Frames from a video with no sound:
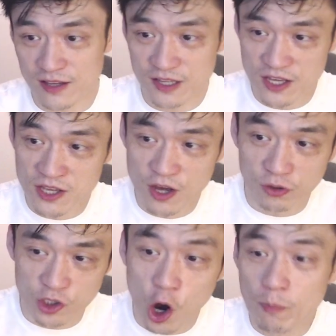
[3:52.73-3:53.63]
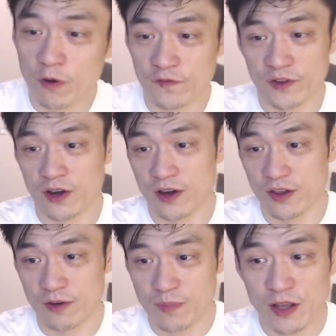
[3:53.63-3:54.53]
it on top of
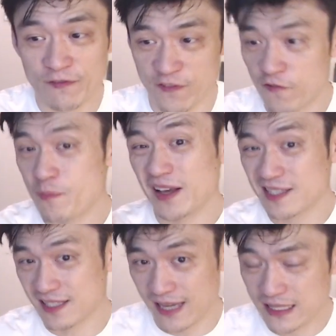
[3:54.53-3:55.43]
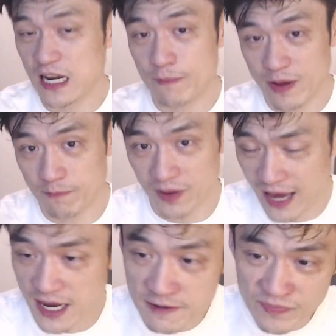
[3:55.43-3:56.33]
the being selected and being
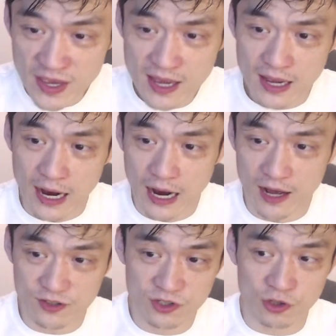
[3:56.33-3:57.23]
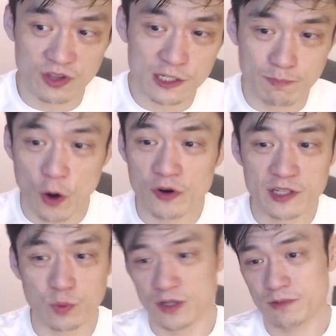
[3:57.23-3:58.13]
played. So this bonus
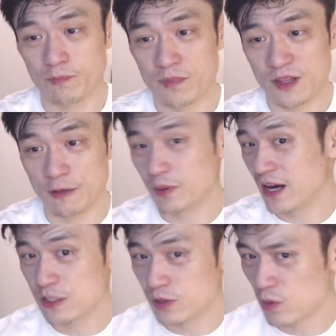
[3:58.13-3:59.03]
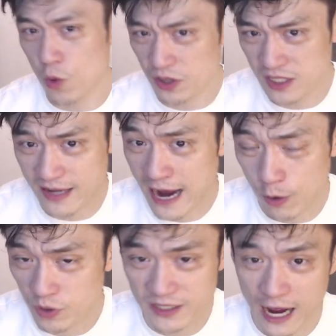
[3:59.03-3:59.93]
was the players
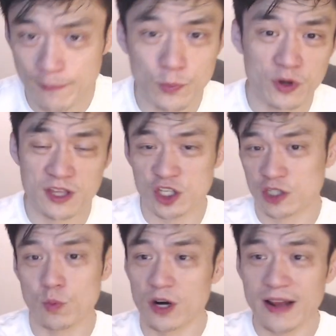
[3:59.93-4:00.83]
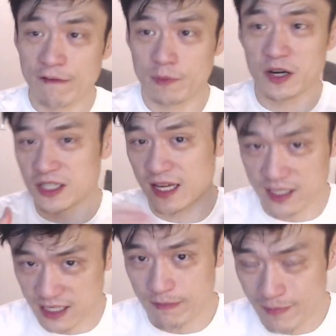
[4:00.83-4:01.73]
wasn't happy with. They just wanted everybody to get the
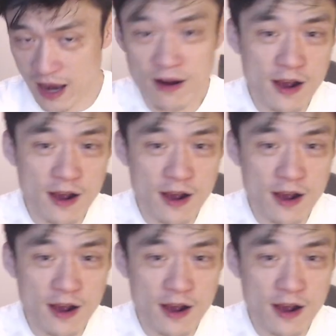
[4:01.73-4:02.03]
same amount